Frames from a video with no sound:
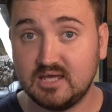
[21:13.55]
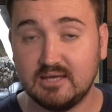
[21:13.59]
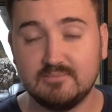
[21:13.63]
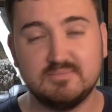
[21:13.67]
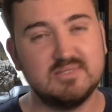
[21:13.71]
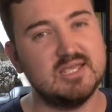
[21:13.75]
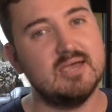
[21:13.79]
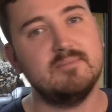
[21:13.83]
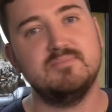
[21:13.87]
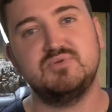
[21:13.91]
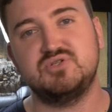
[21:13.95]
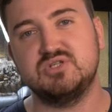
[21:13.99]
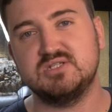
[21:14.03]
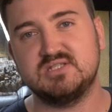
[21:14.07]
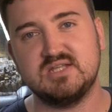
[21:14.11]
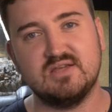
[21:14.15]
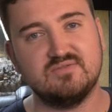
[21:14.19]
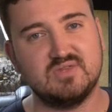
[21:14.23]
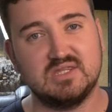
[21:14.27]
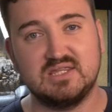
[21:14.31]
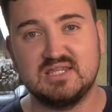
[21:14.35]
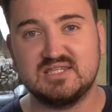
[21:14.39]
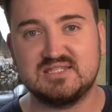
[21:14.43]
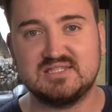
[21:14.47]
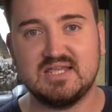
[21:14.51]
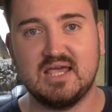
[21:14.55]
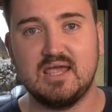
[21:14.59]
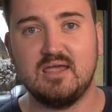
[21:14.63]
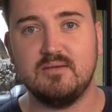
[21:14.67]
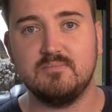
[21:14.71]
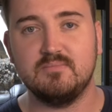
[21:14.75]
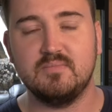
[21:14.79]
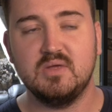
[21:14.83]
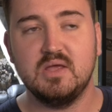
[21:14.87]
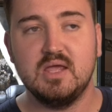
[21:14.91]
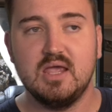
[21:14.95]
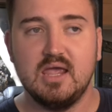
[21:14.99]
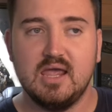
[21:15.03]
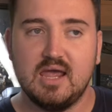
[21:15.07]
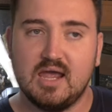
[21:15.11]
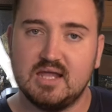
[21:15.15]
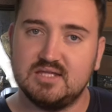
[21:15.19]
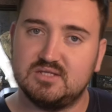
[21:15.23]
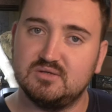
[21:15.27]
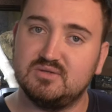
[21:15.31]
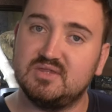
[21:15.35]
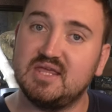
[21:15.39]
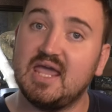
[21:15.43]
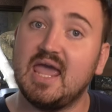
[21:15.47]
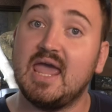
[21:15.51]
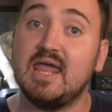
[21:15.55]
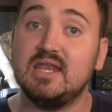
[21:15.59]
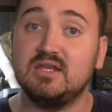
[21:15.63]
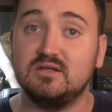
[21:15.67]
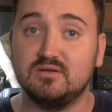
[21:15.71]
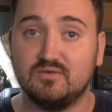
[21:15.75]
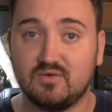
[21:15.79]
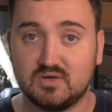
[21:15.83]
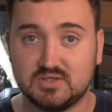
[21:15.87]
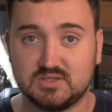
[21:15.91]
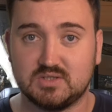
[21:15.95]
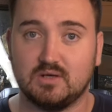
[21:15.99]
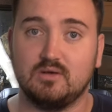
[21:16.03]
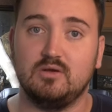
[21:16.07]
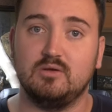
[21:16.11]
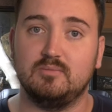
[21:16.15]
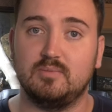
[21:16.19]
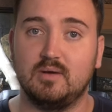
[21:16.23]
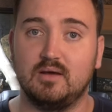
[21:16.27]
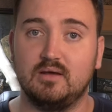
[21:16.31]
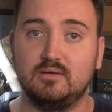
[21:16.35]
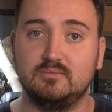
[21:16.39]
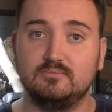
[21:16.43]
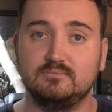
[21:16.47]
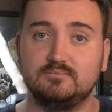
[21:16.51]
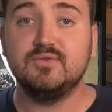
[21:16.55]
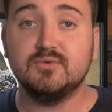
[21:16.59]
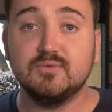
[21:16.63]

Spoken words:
keep temperatures and everything the same until the end of October.